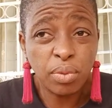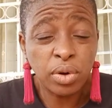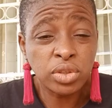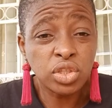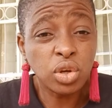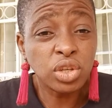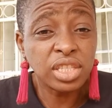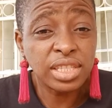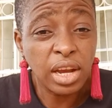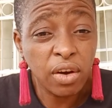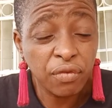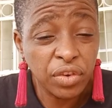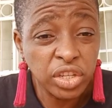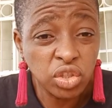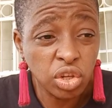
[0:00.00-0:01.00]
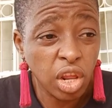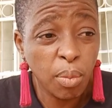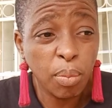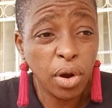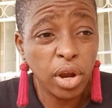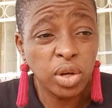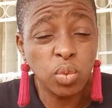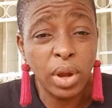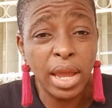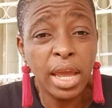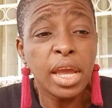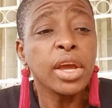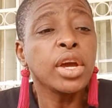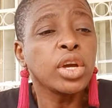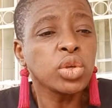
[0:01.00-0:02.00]
so selfish to the point where
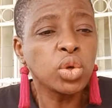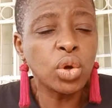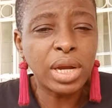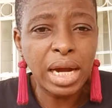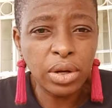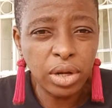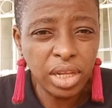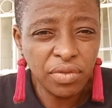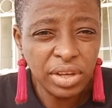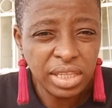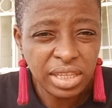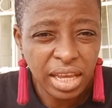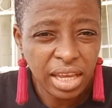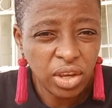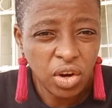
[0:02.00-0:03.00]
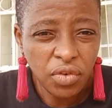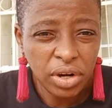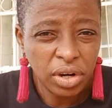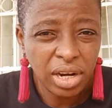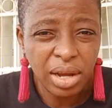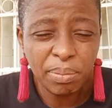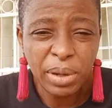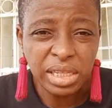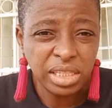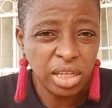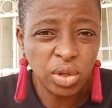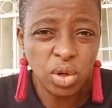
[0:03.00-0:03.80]
you cannot even take care of another person.